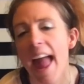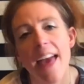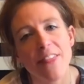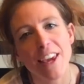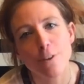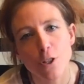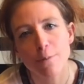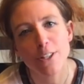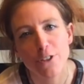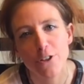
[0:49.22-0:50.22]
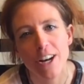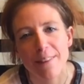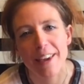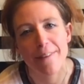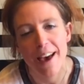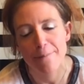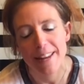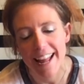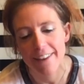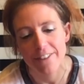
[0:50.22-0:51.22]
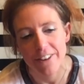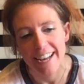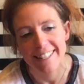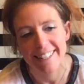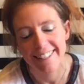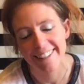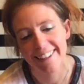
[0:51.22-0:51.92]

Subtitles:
And thank you so much for joining me. I'm happy to have you guys.